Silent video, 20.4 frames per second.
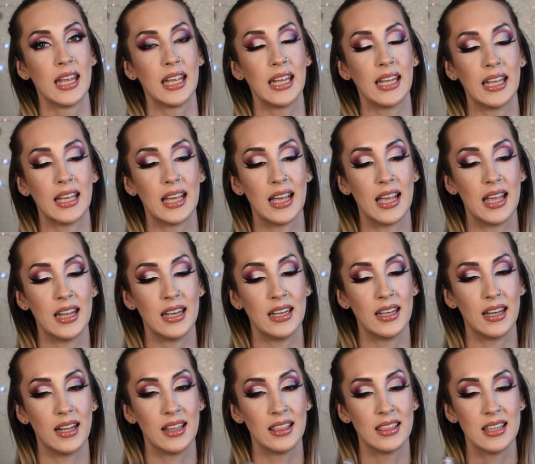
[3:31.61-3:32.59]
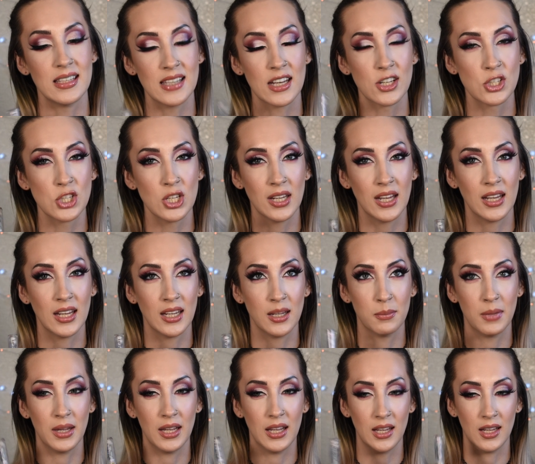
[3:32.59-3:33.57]
And this actually
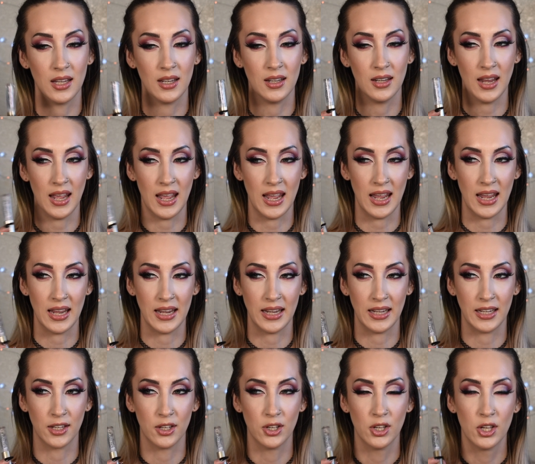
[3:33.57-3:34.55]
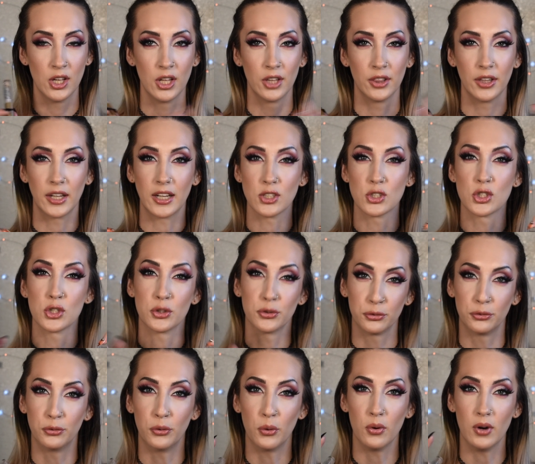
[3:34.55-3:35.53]
came in a like a
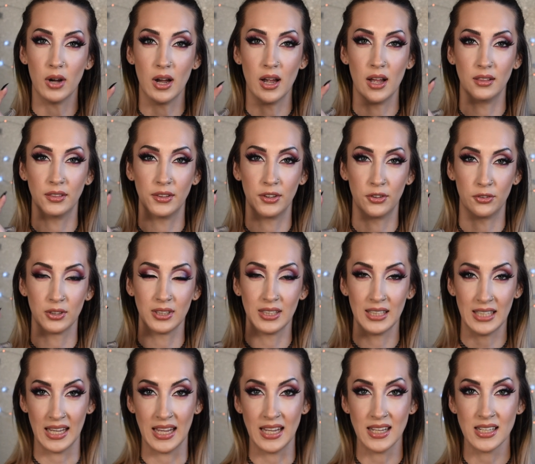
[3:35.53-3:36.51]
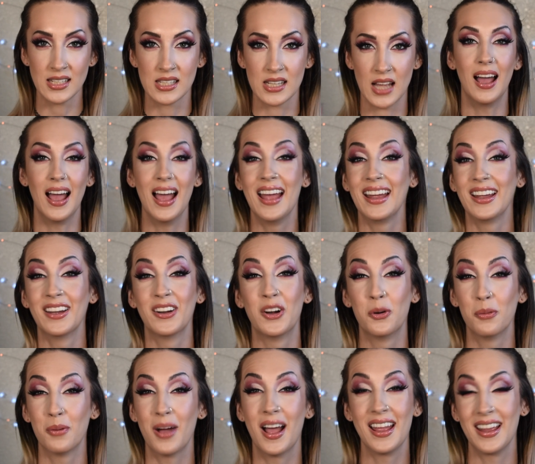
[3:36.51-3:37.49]
Sephora little kit. I,
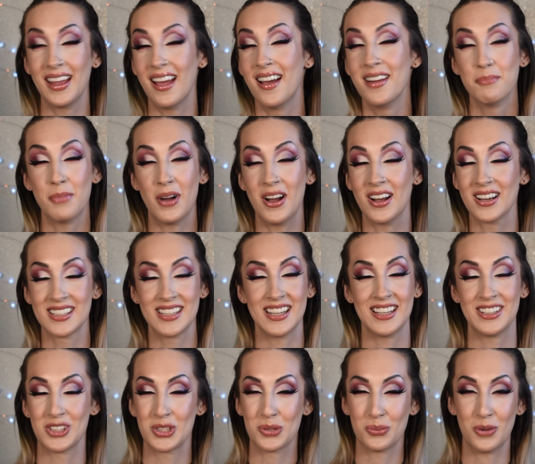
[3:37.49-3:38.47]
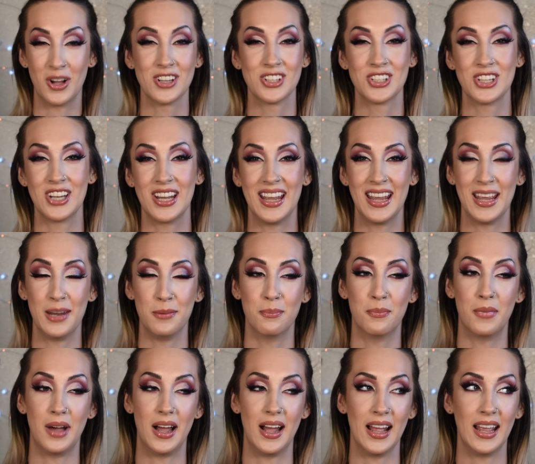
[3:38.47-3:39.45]
oh, I unboxed it and swatched it
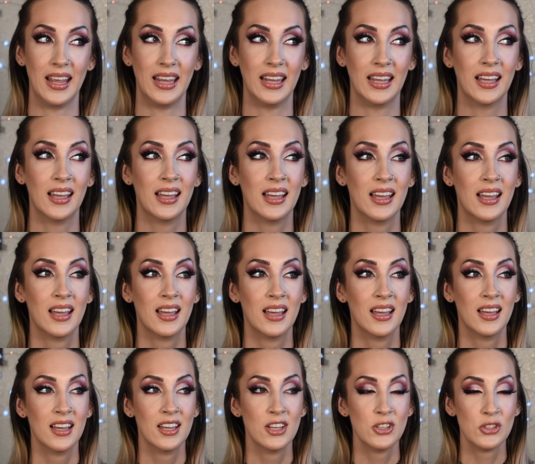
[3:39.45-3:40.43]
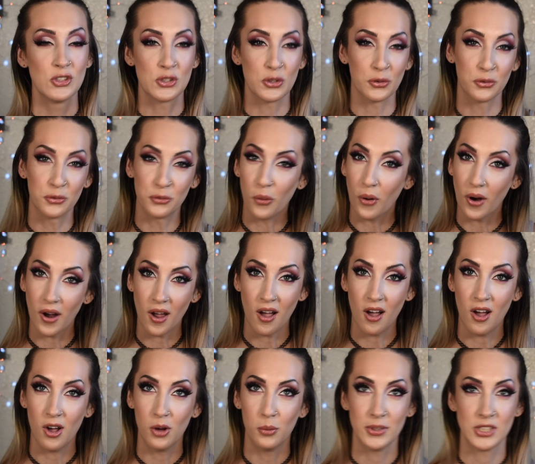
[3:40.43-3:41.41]
in my Sephora
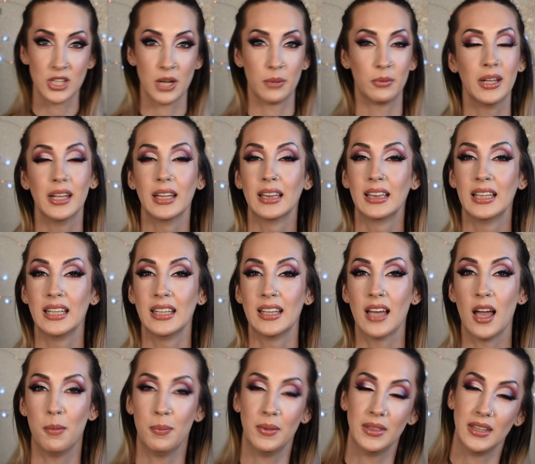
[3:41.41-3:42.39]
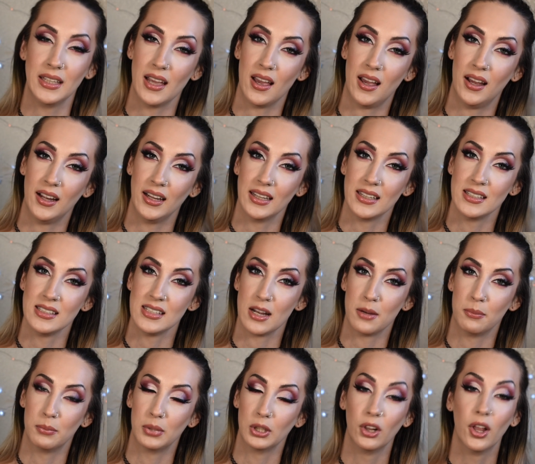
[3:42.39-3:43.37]
haul, which I will link up in the eye and
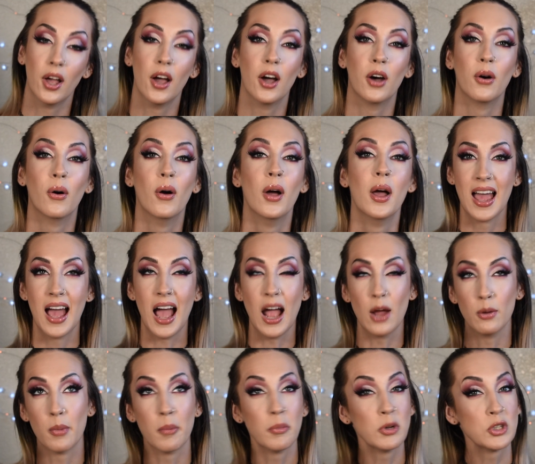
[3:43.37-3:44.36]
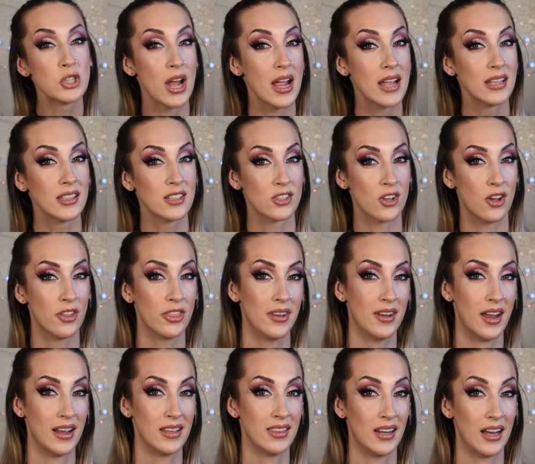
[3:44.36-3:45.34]
down below. I remember trying this on the
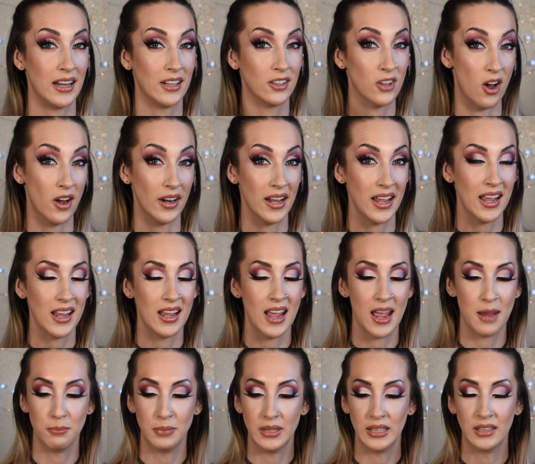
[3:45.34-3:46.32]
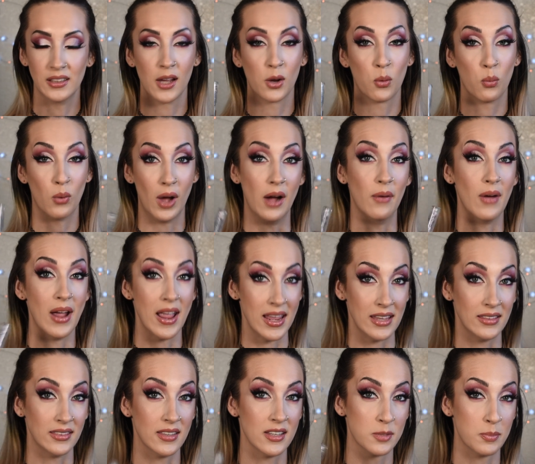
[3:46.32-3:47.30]
night that I got it and being like, wow, I
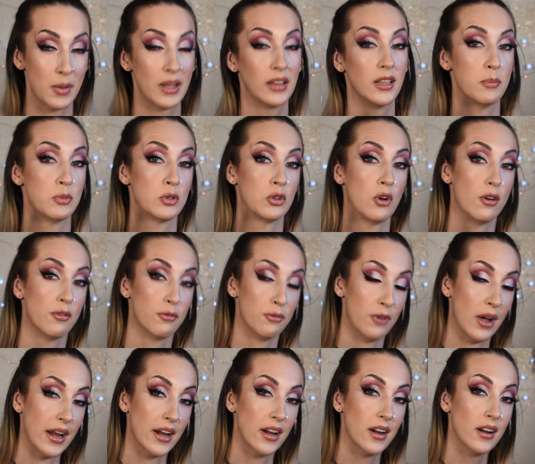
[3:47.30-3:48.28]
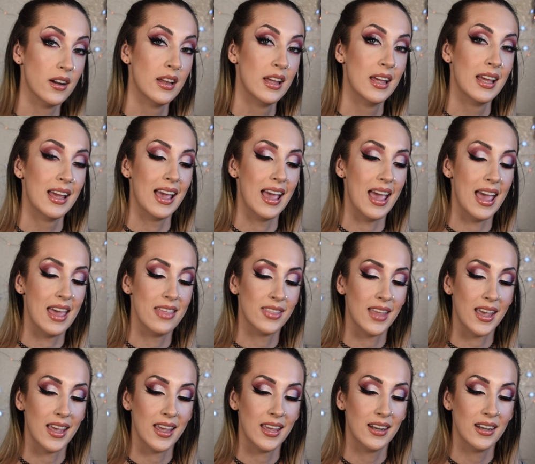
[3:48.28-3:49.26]
hate this. My lips are on fire. And
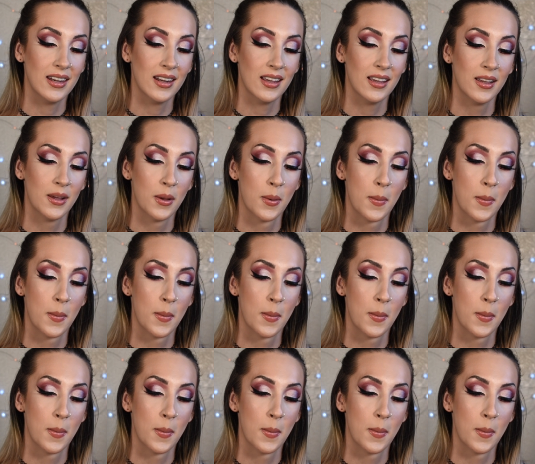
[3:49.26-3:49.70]
then